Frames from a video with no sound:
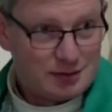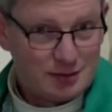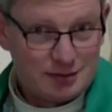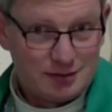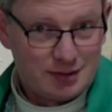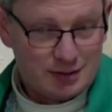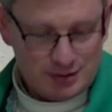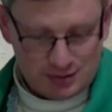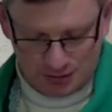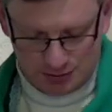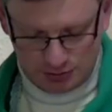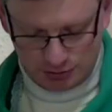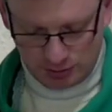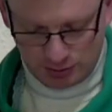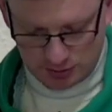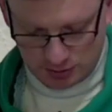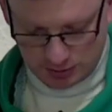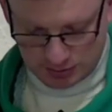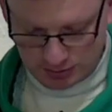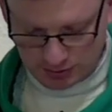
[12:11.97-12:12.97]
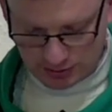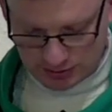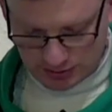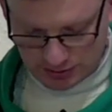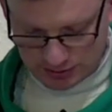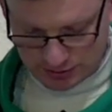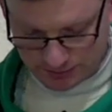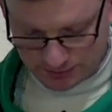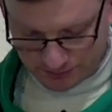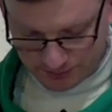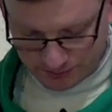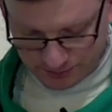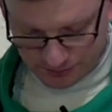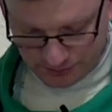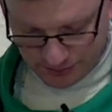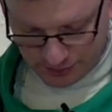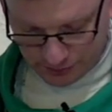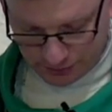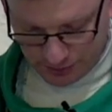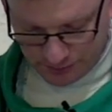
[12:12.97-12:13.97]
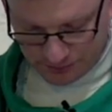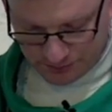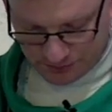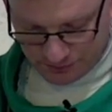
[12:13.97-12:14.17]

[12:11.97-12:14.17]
this is in Scripture. This is what it says. Okay?